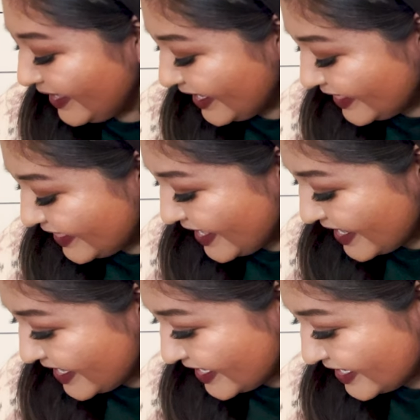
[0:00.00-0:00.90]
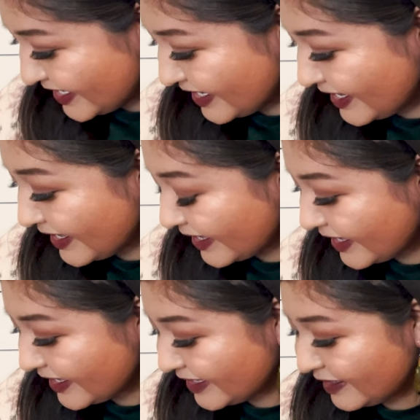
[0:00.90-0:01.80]
And then,
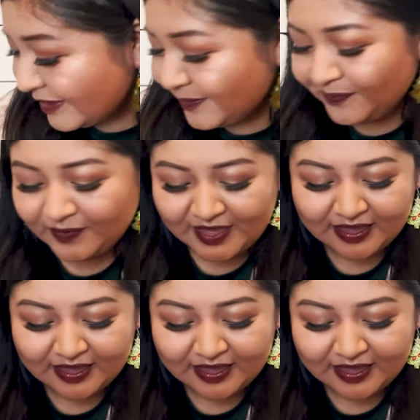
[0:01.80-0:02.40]
um,